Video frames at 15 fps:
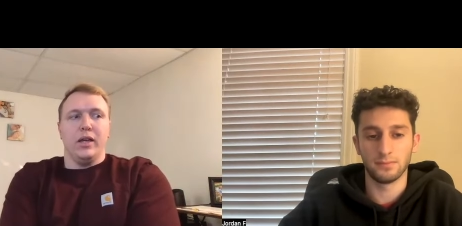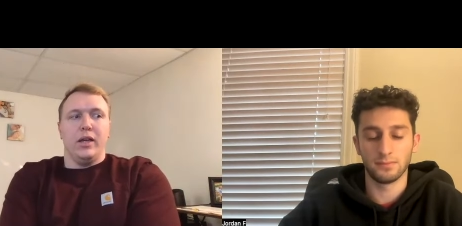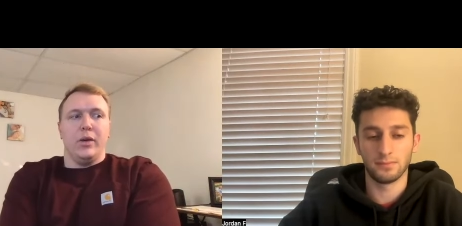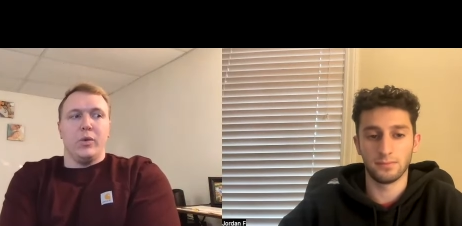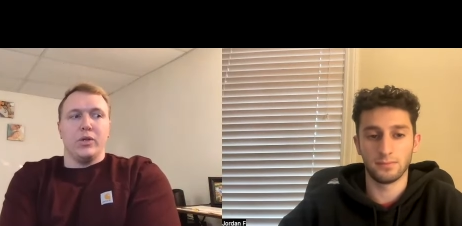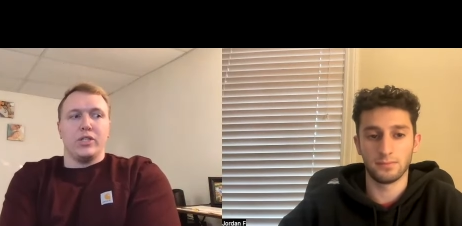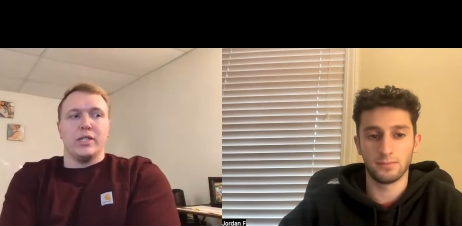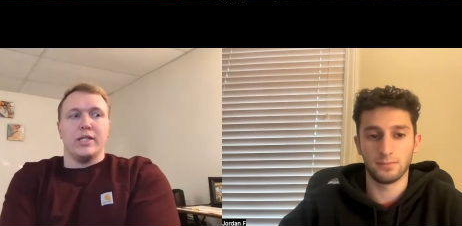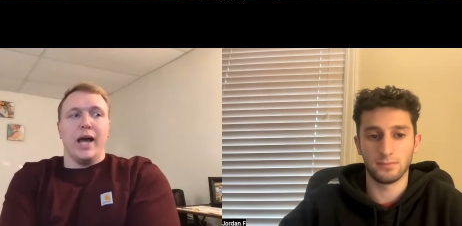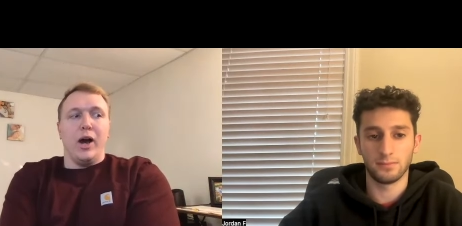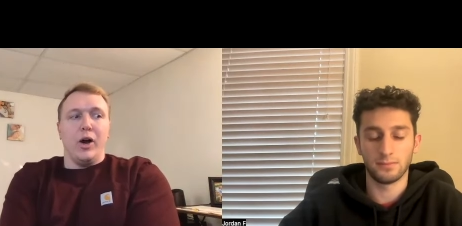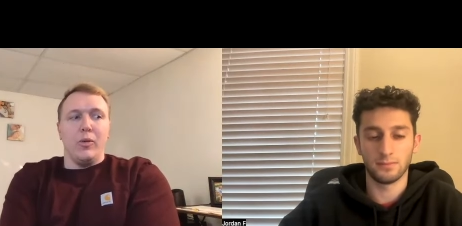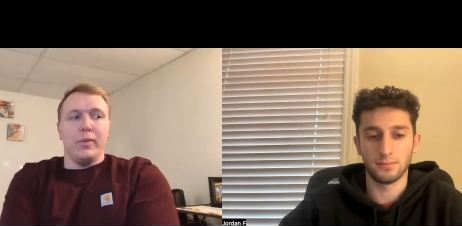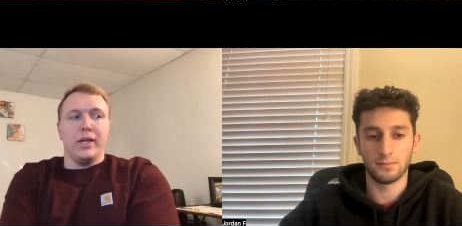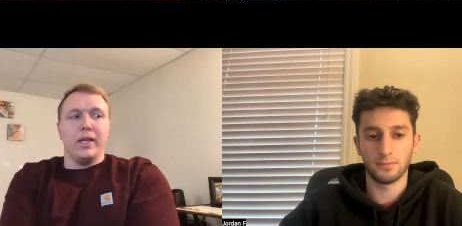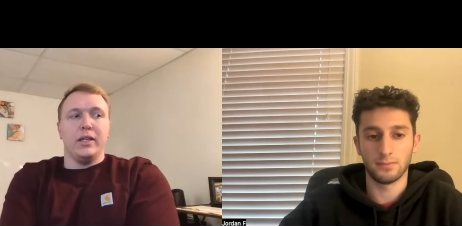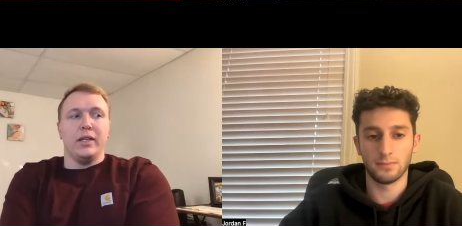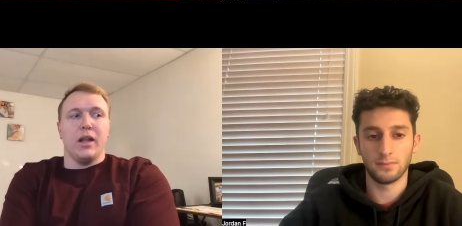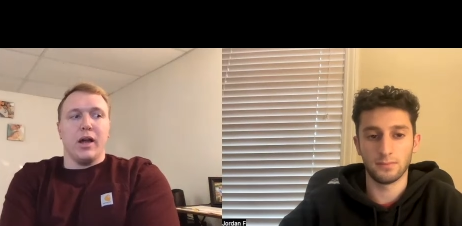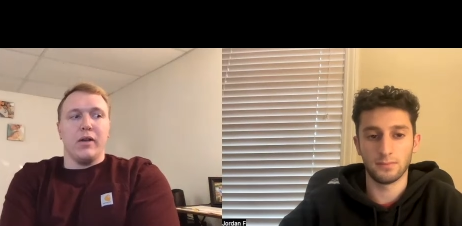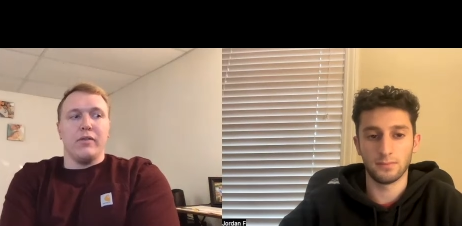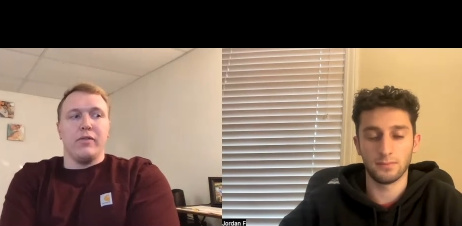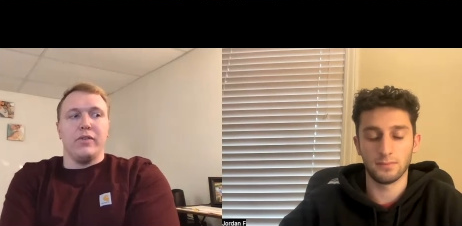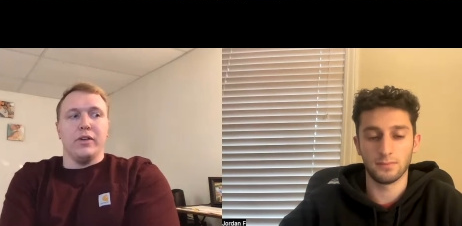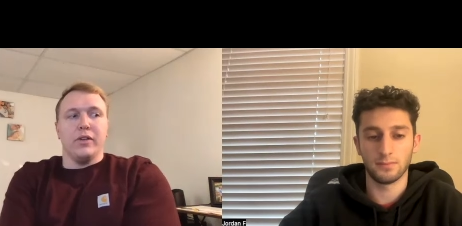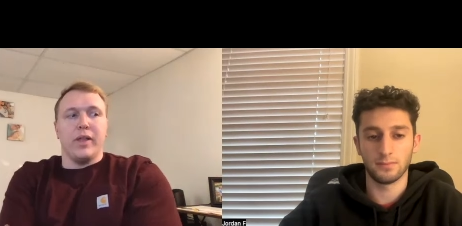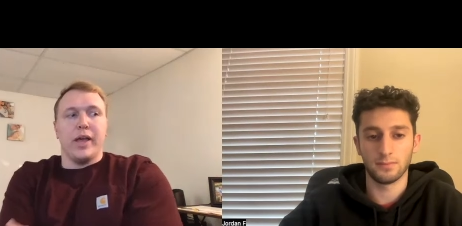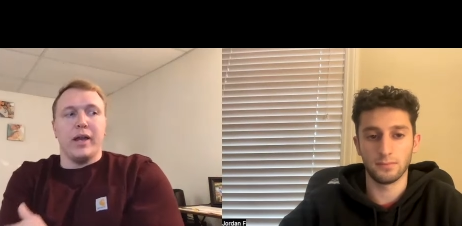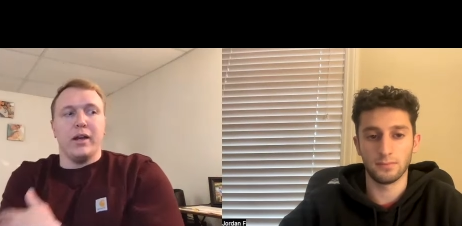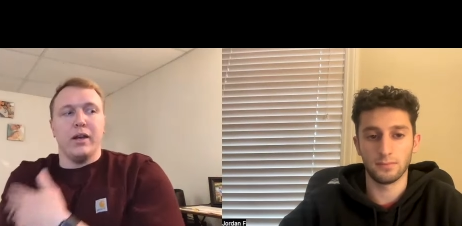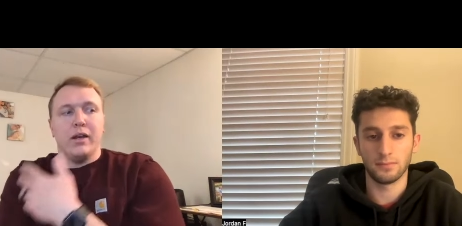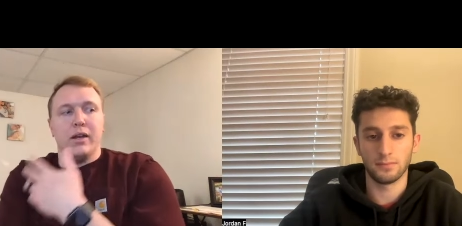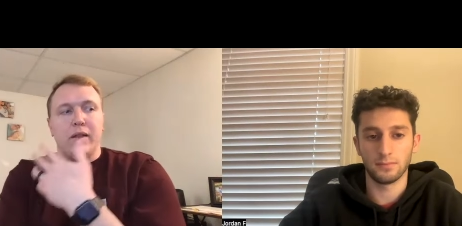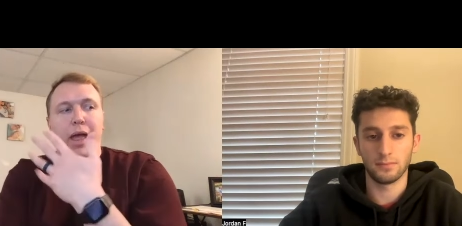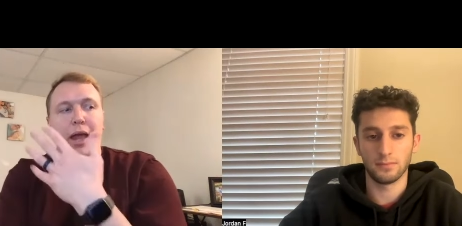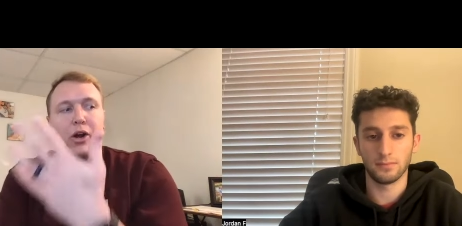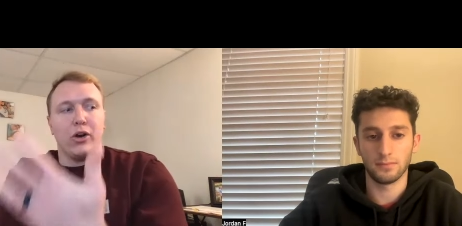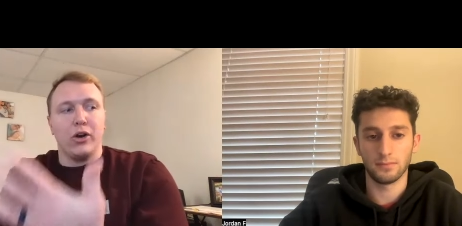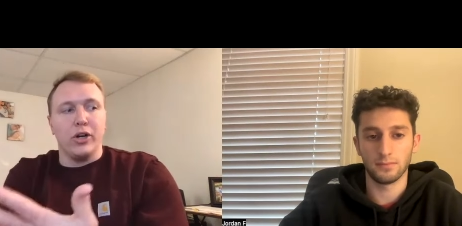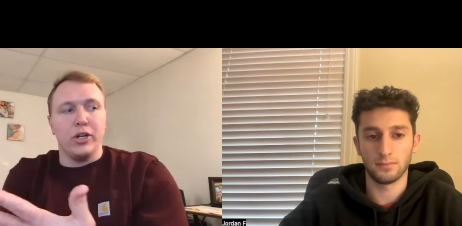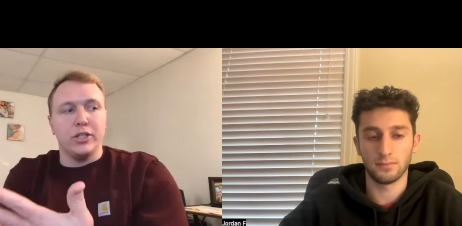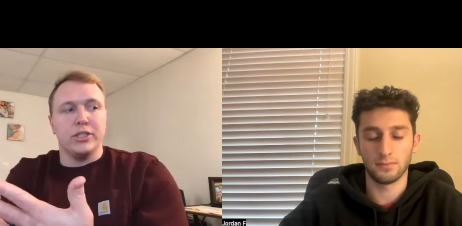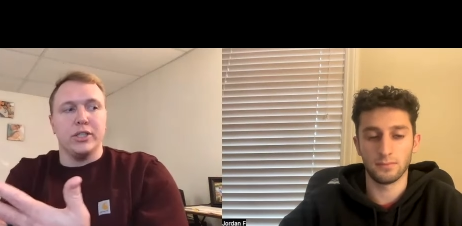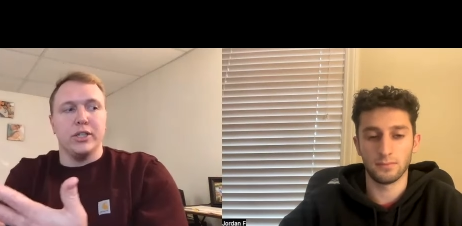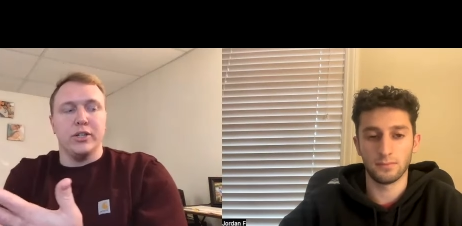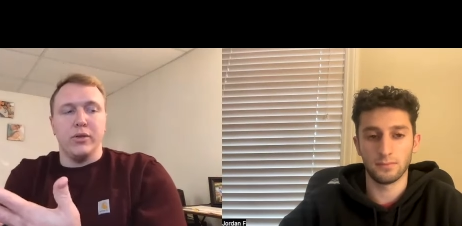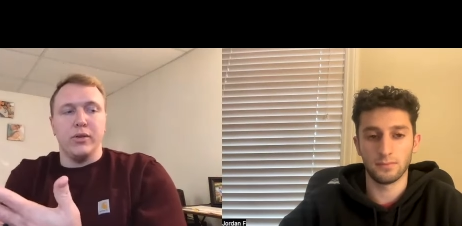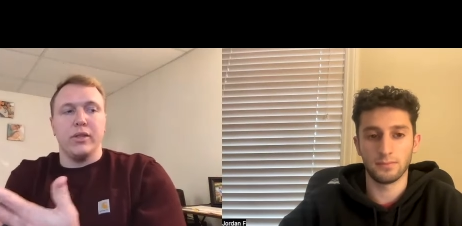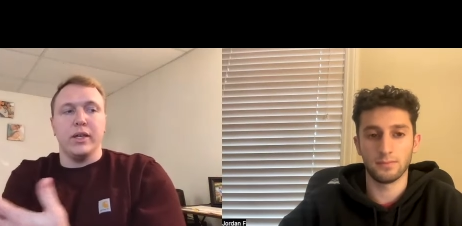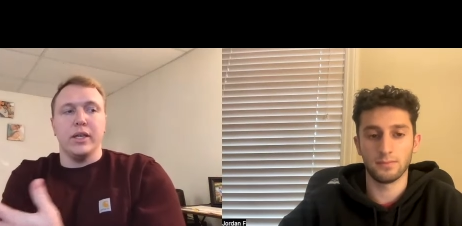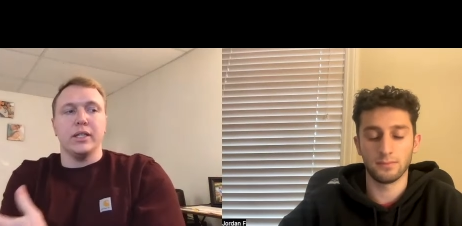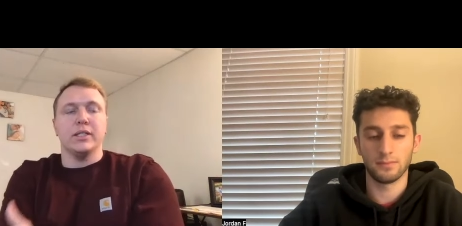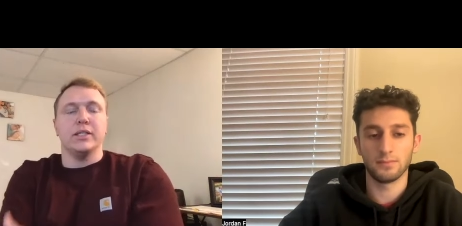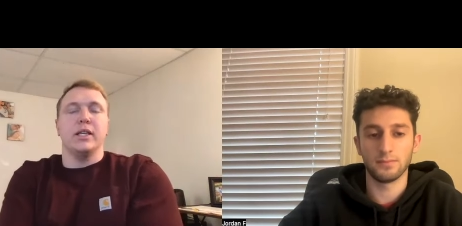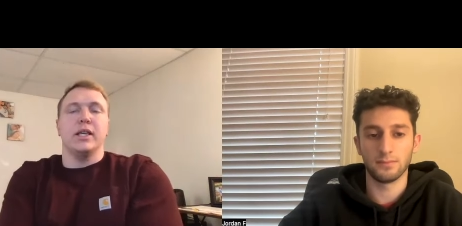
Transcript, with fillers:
Speaker 1: which has helped me not feel that that urge to do things.